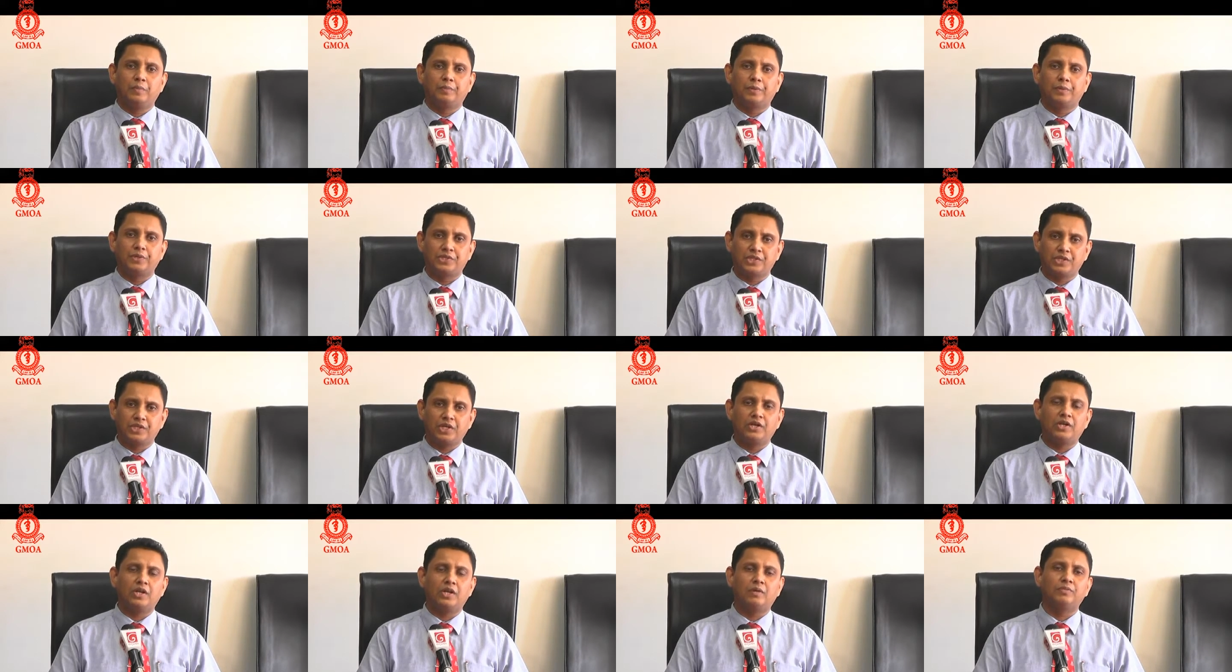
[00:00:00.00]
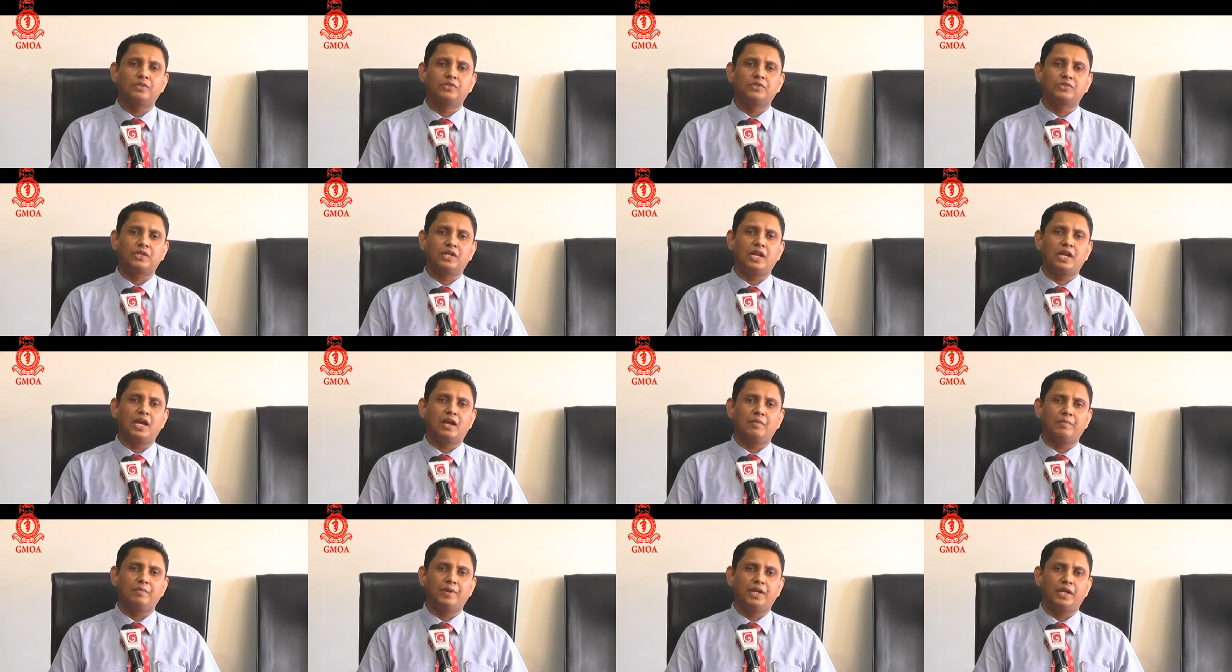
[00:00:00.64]
President of the Sri
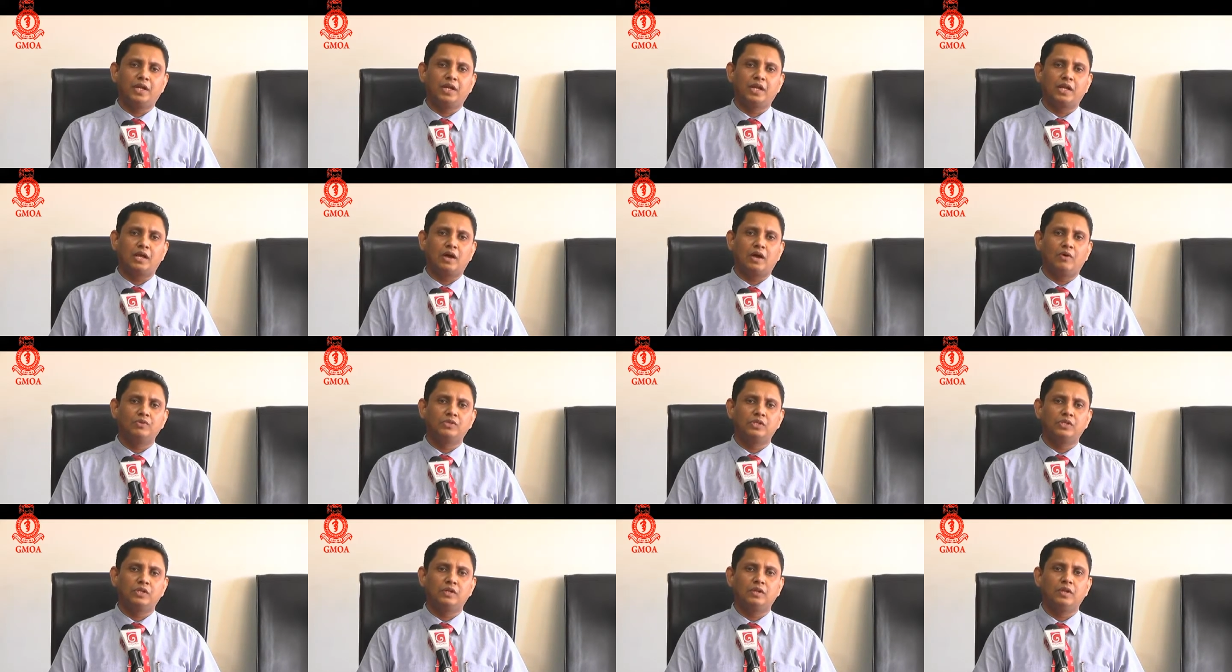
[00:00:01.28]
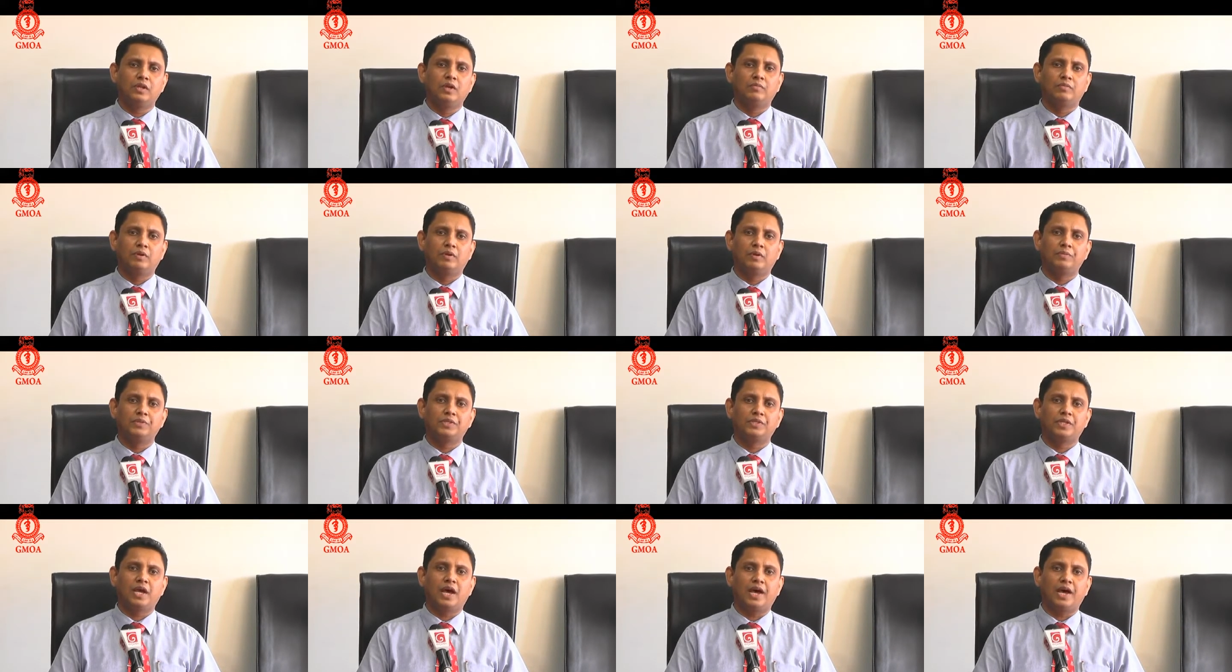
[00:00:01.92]
Lanka Medical Council,
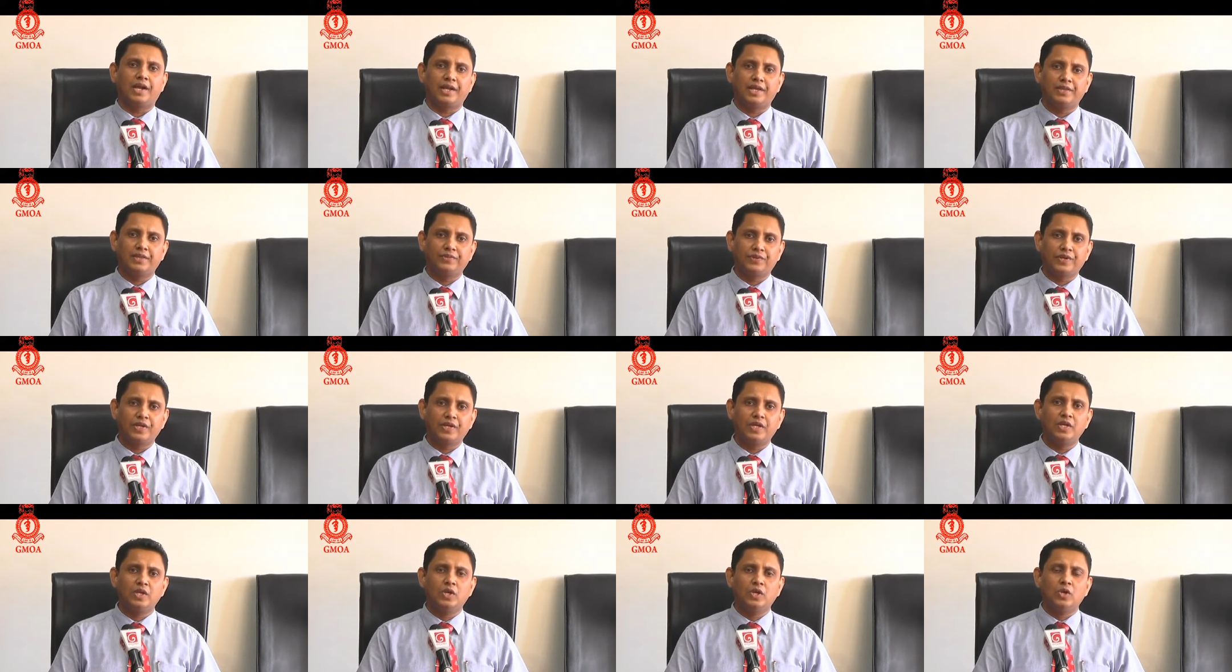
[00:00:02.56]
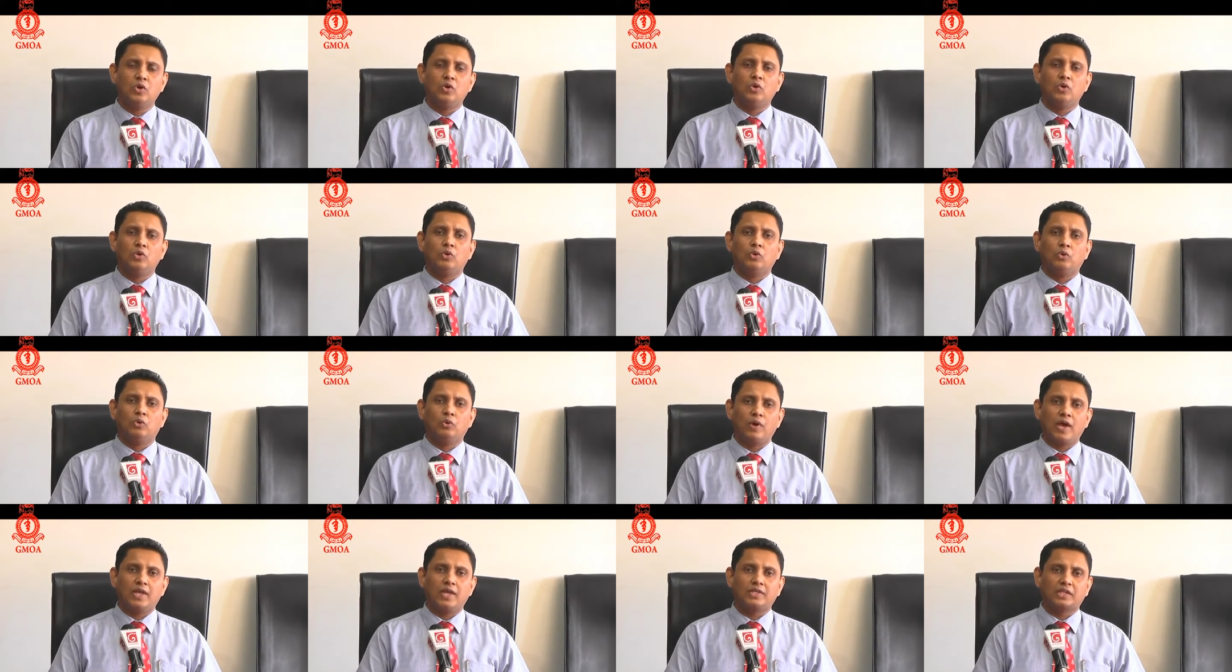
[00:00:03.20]
Professor Haritha,
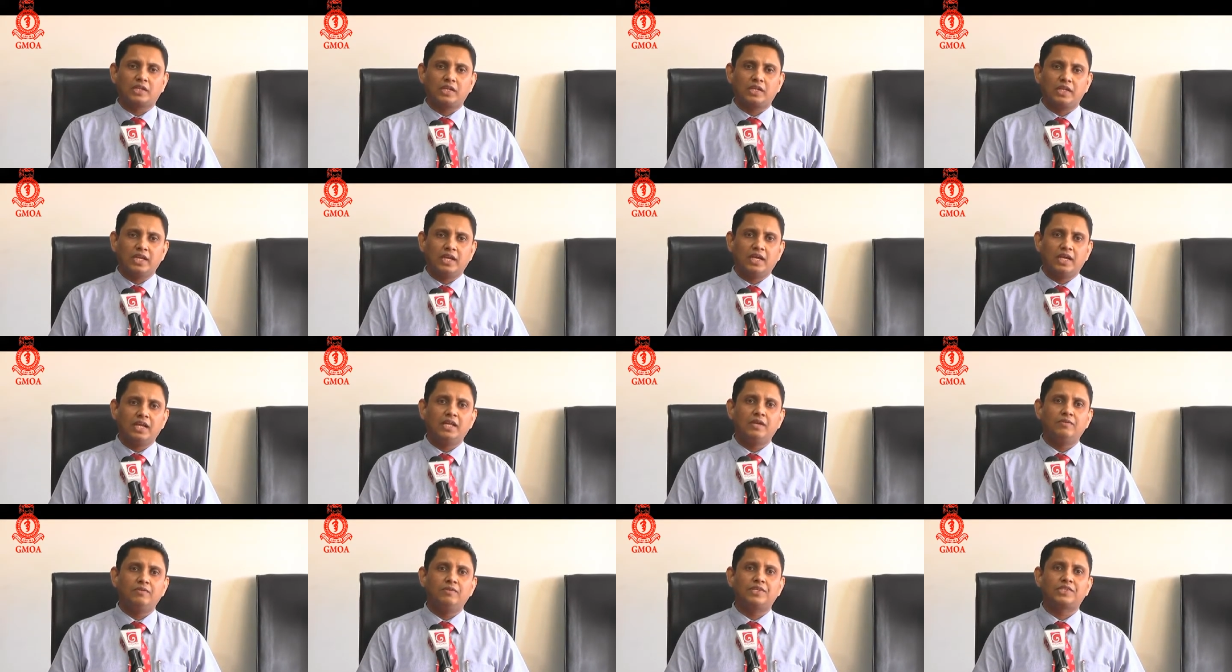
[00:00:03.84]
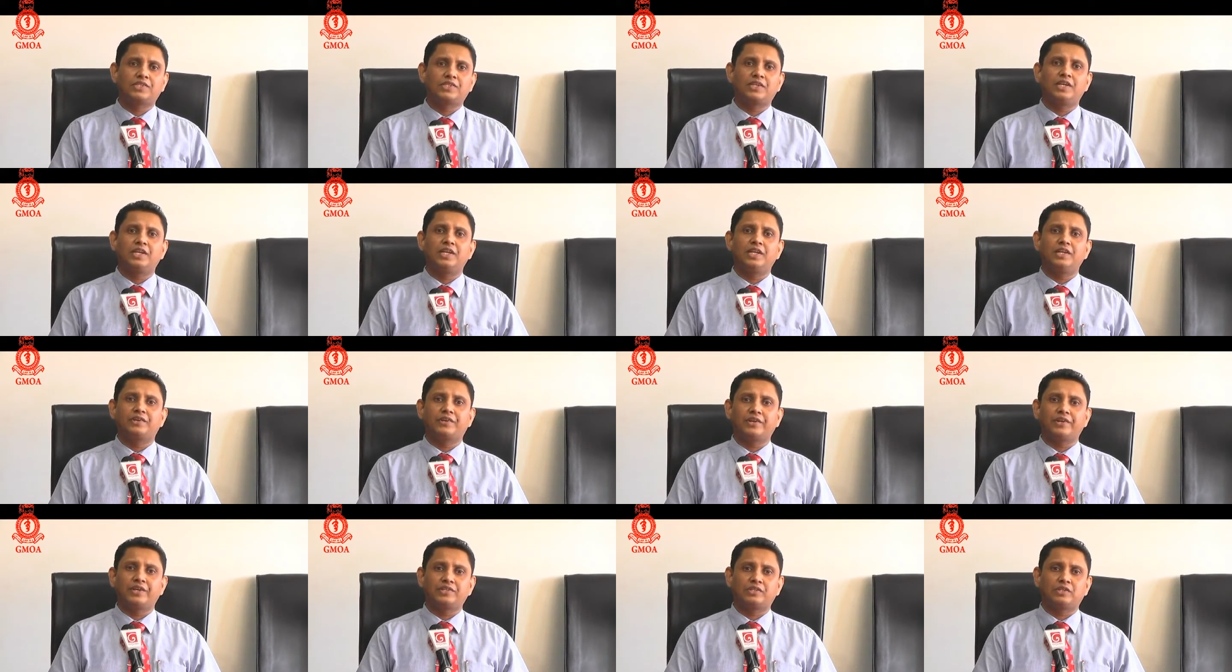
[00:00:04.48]
who has clearly vested
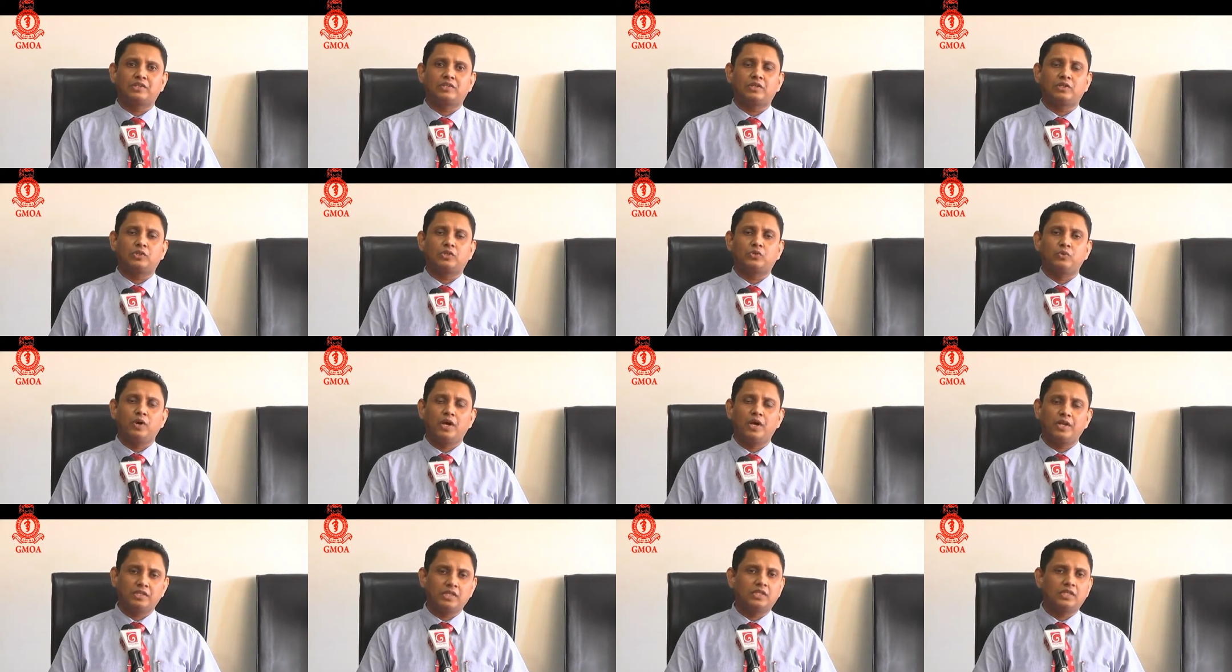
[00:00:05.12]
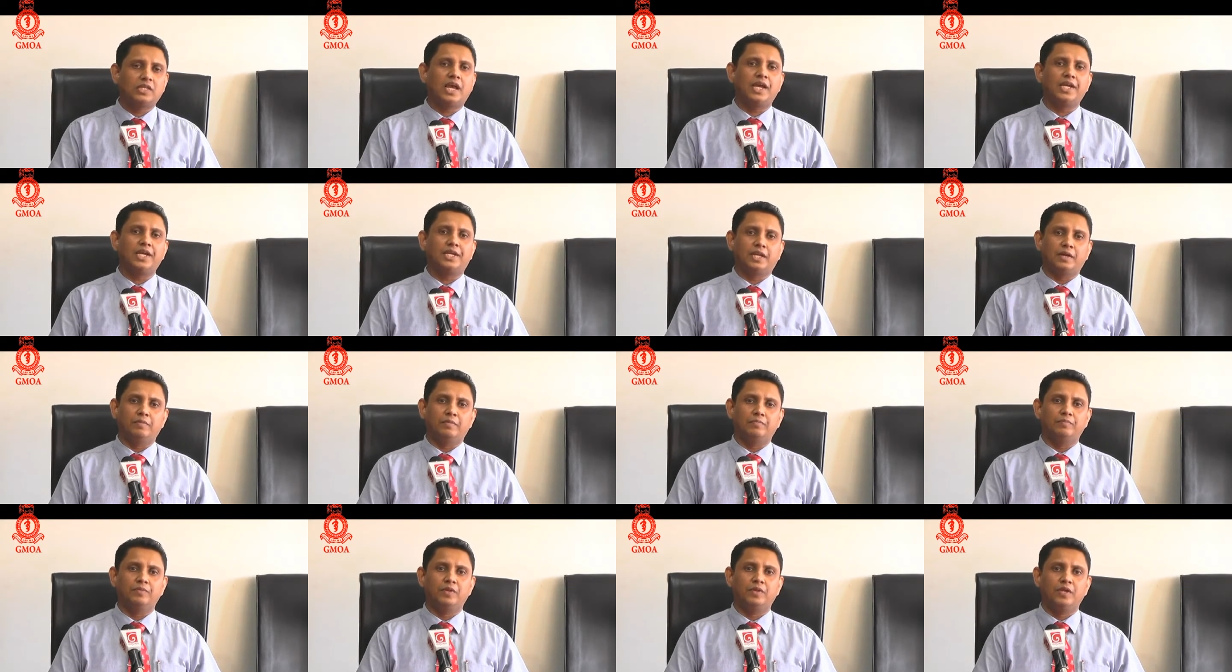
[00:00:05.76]
interest towards the
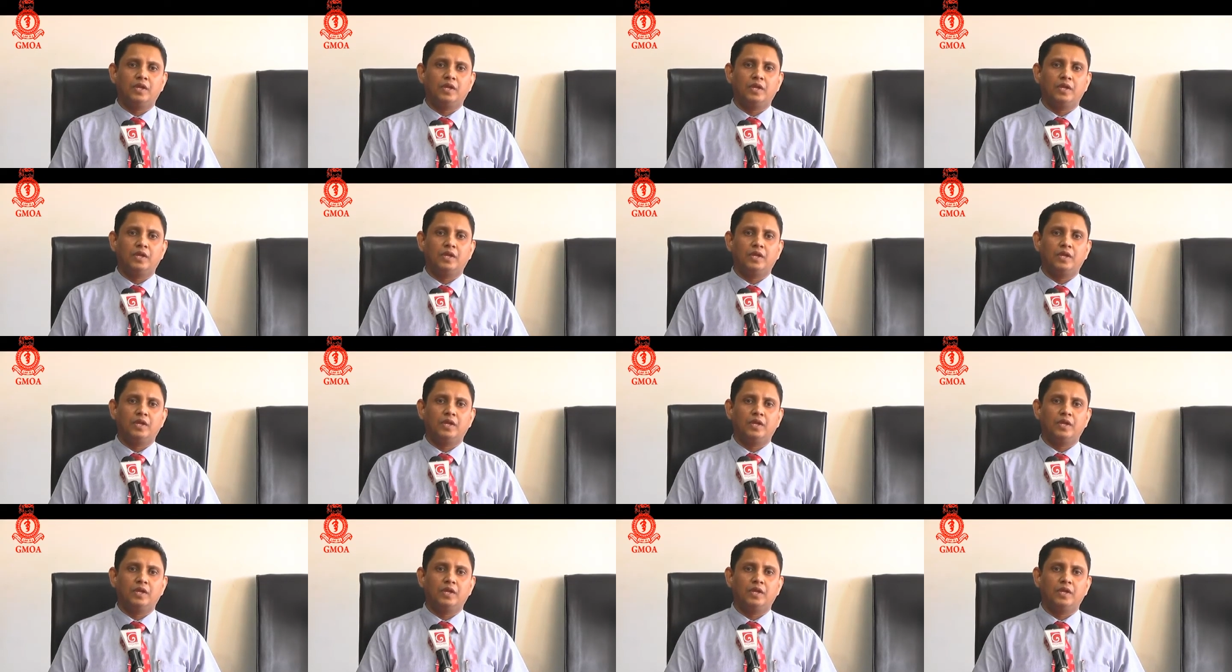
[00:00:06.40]
SITEM,